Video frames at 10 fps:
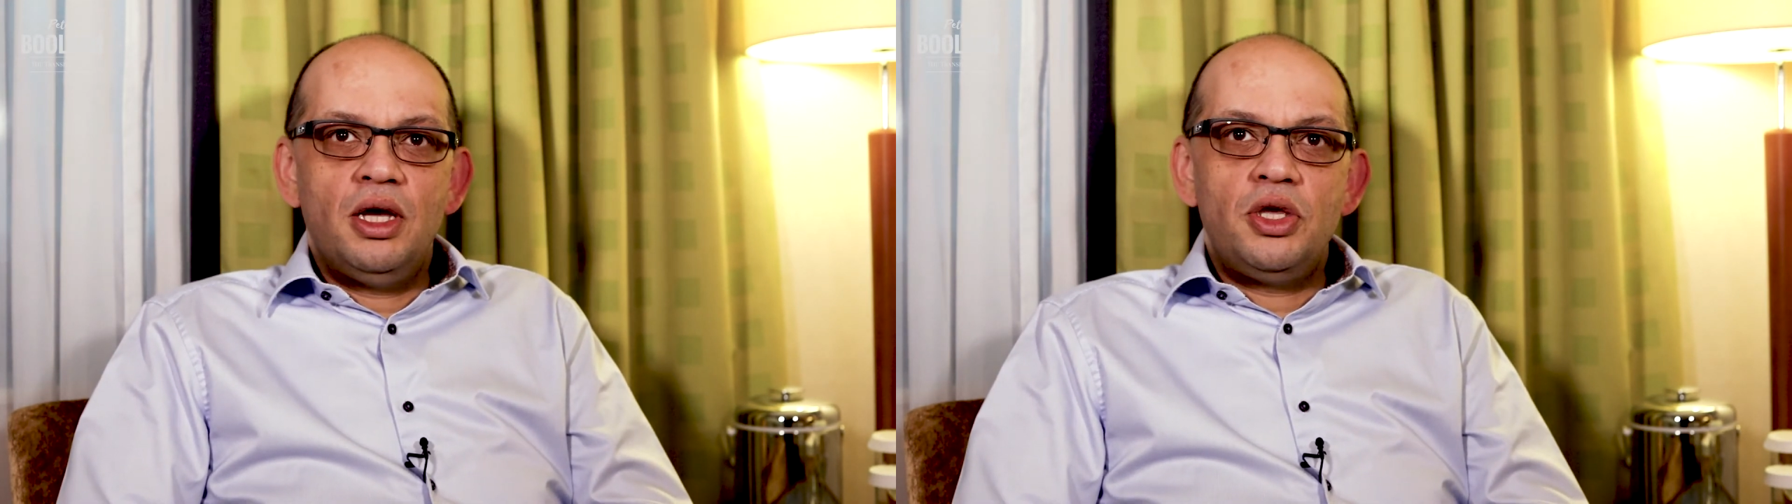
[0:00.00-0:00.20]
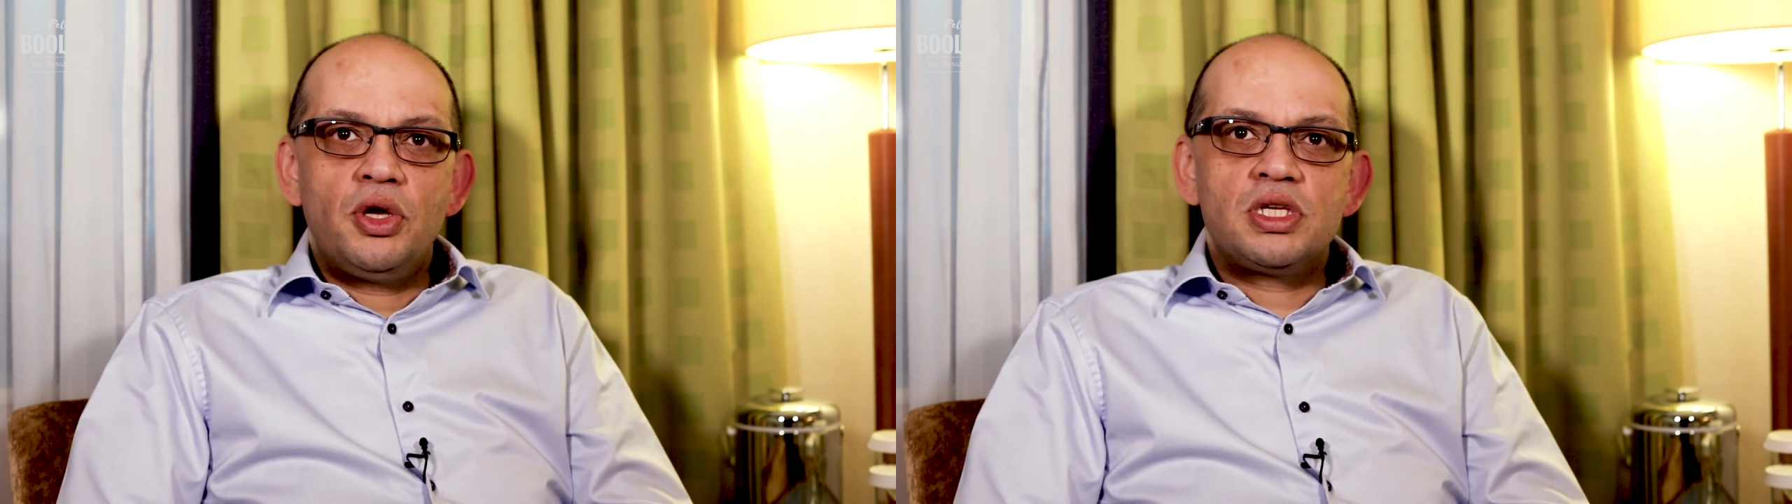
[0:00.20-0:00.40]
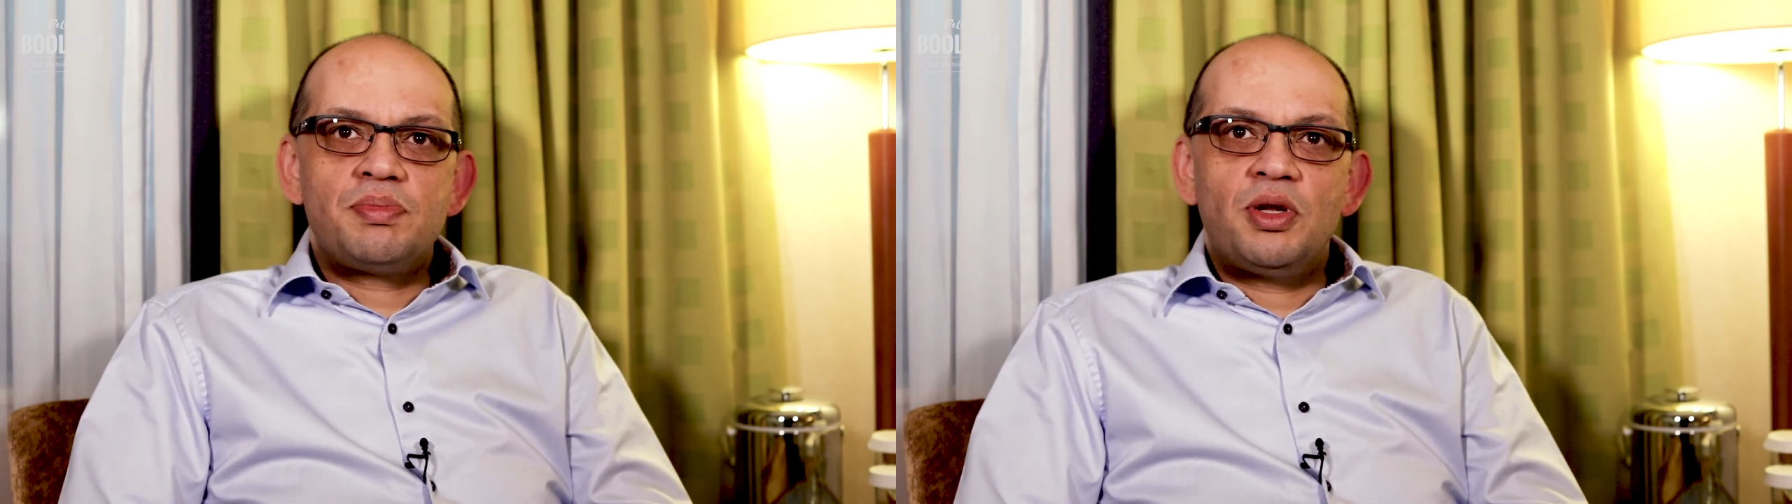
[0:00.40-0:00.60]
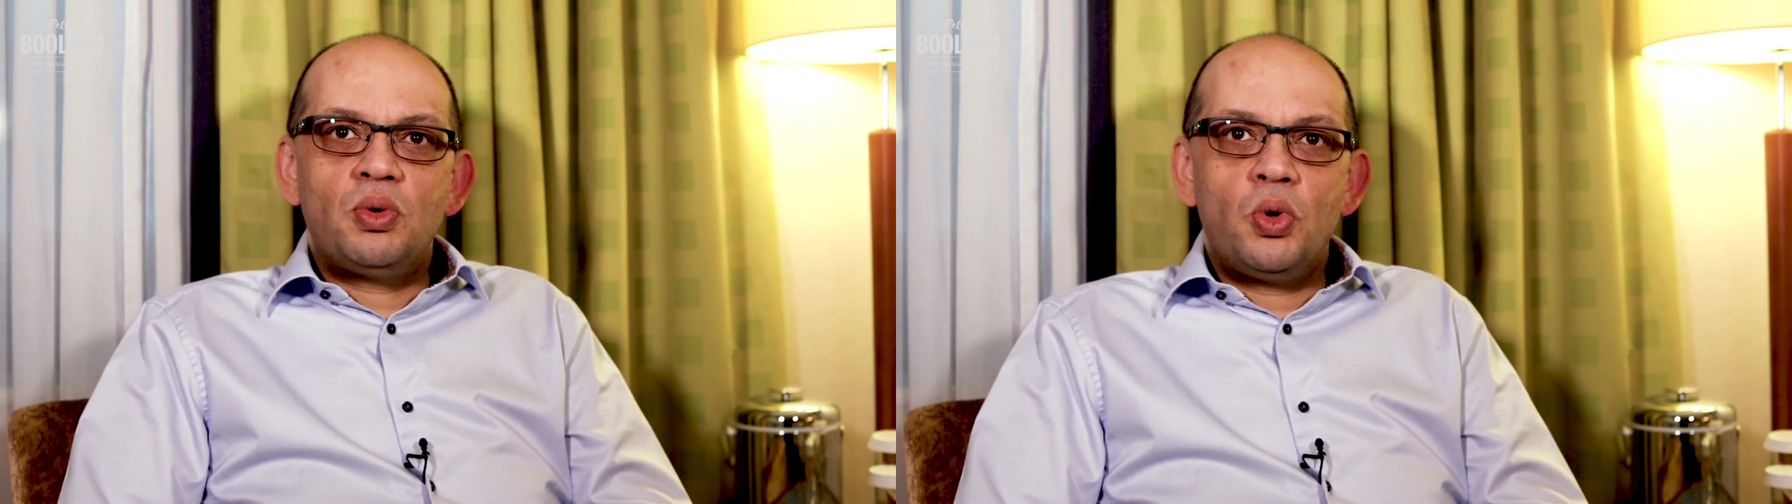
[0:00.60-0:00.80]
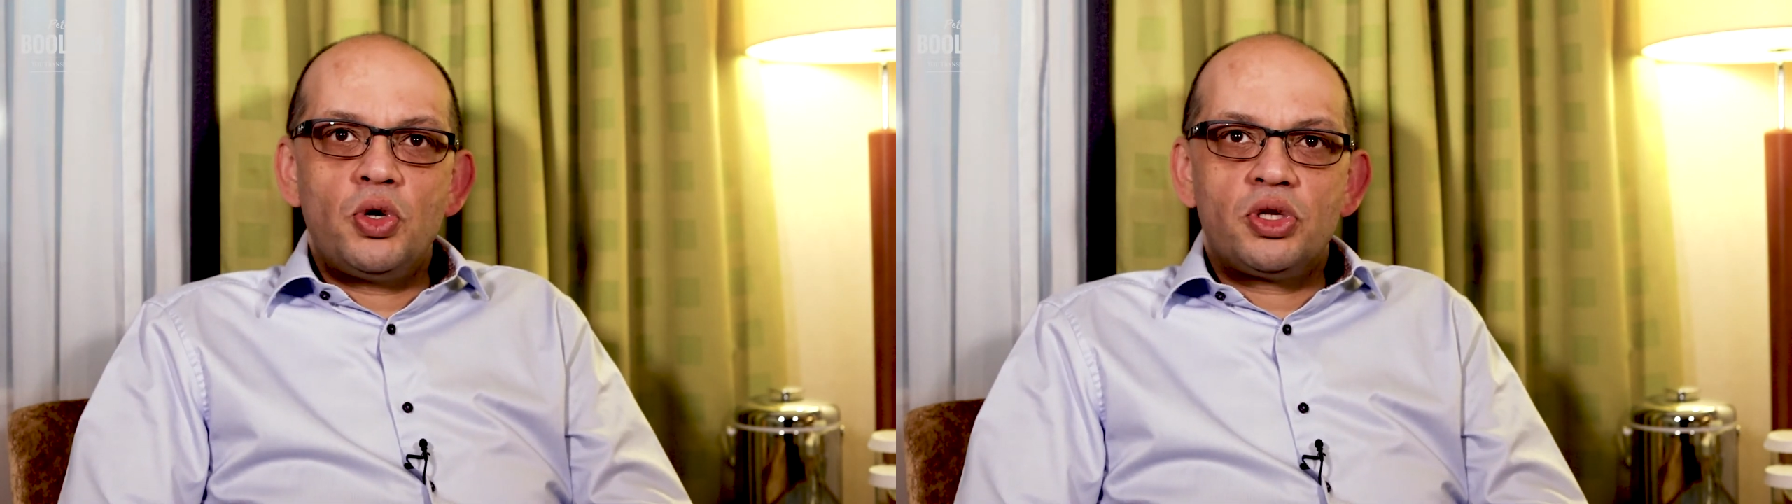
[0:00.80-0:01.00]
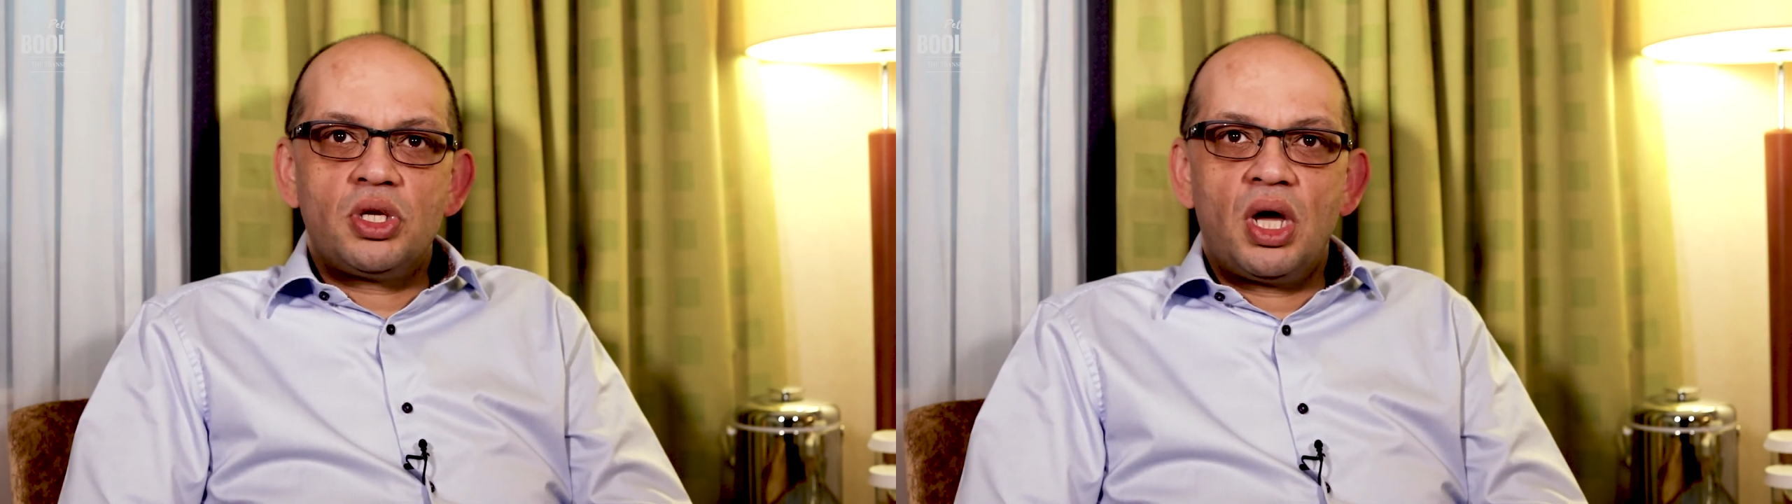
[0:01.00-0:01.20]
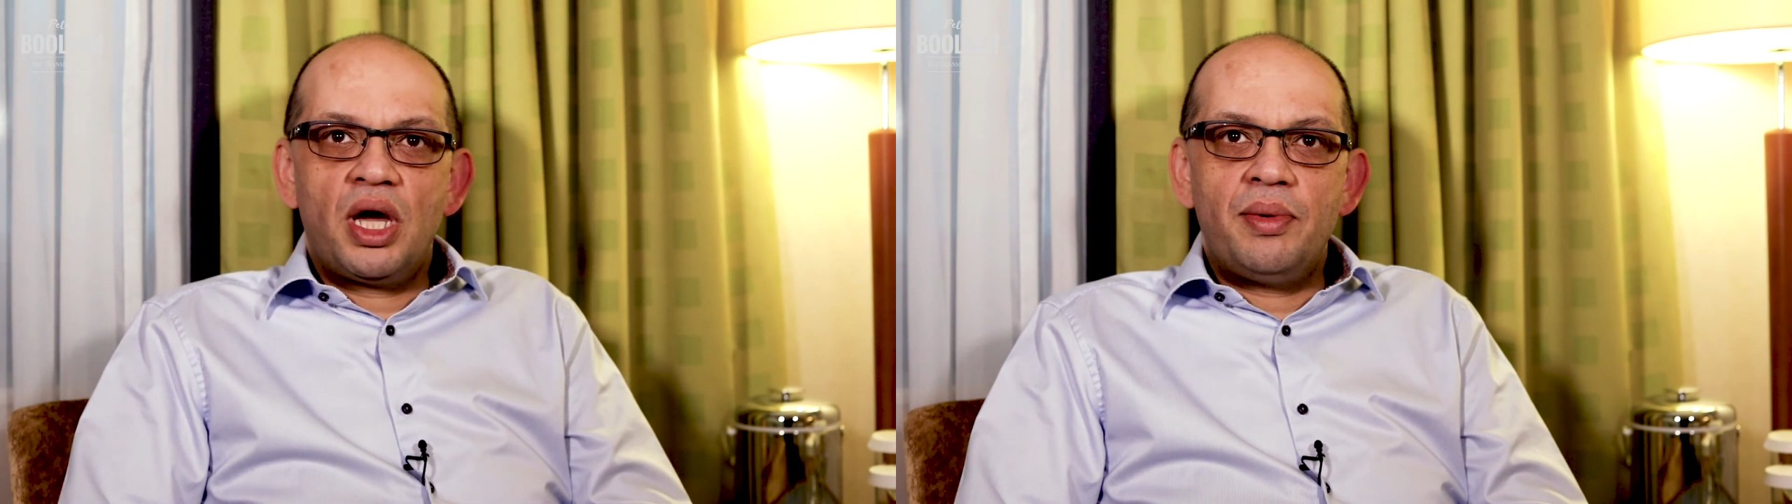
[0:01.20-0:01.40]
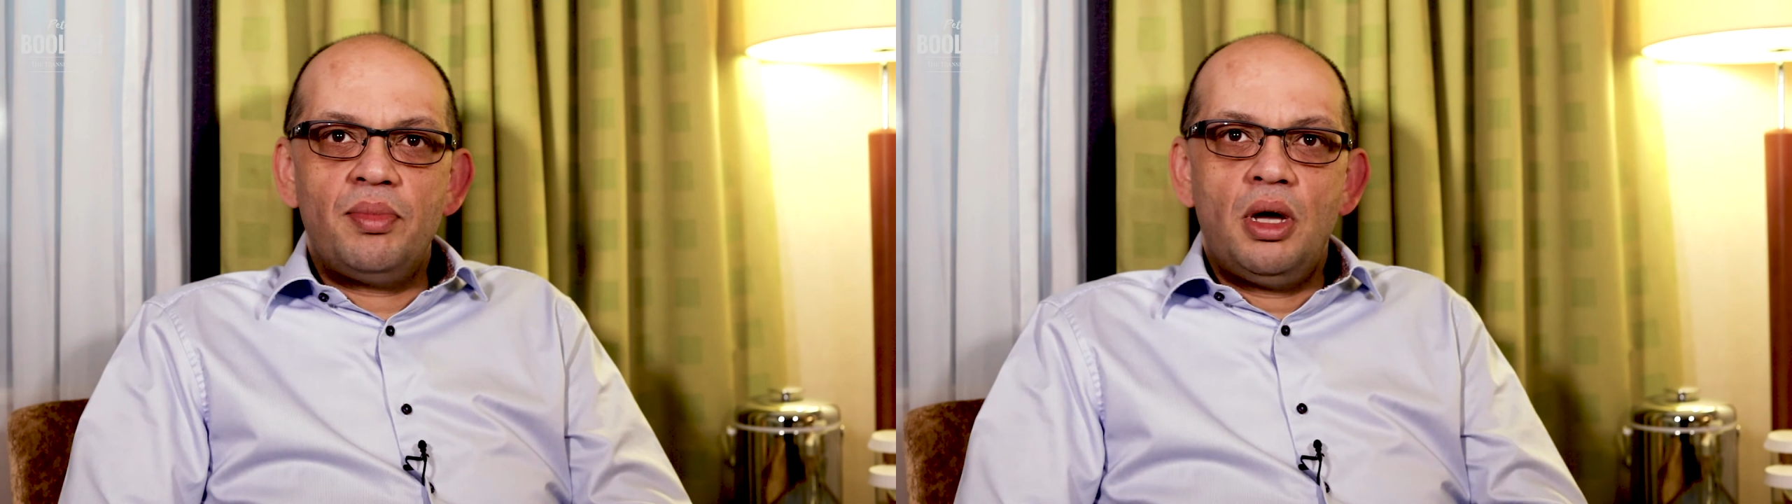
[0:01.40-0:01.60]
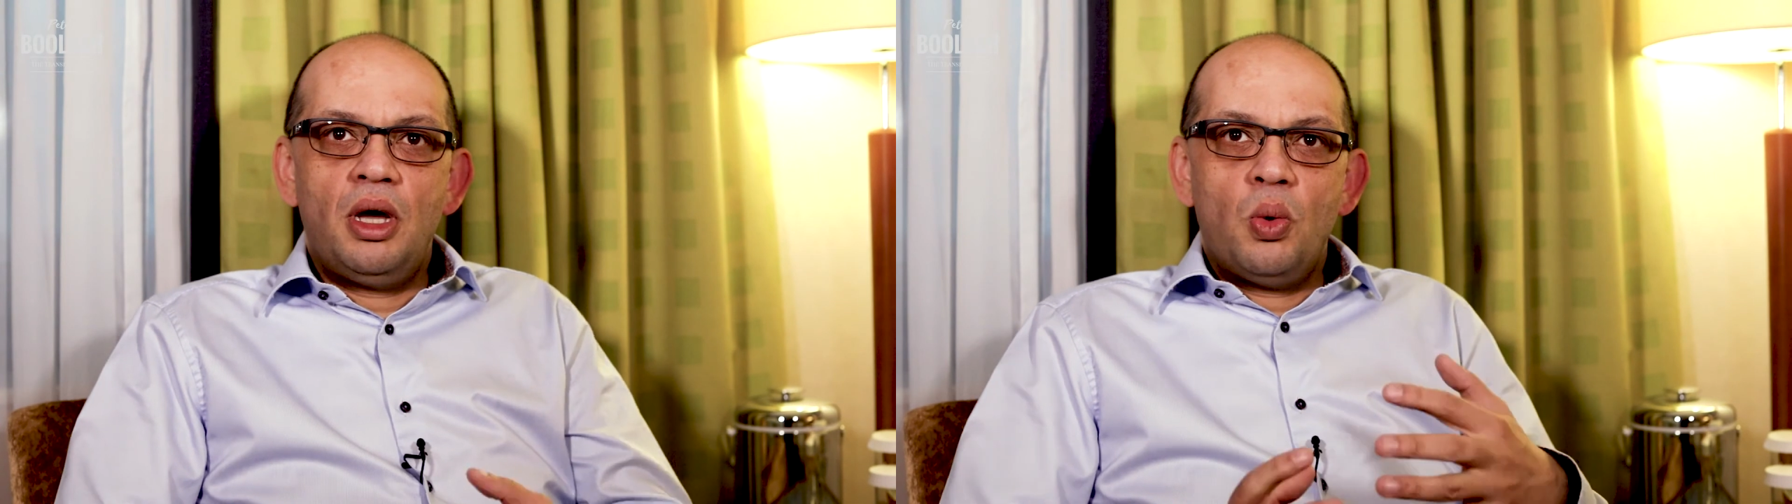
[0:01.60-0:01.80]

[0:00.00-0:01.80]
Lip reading: you can spend all your time